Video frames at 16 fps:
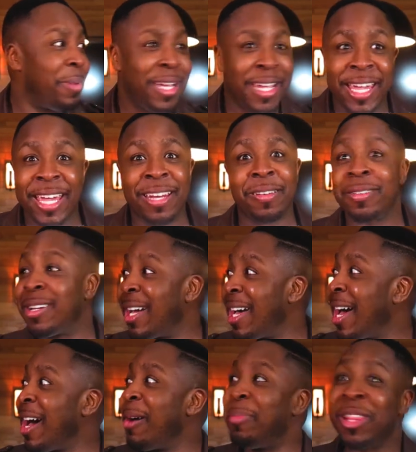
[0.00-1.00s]
But again,
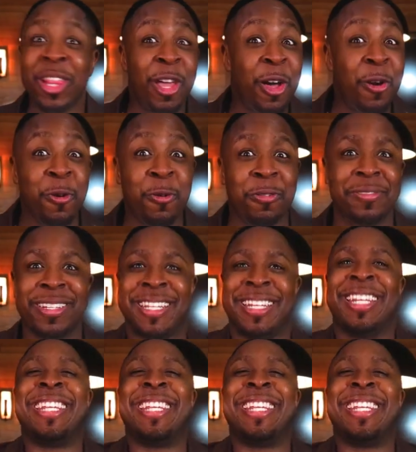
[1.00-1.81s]
I'm alone.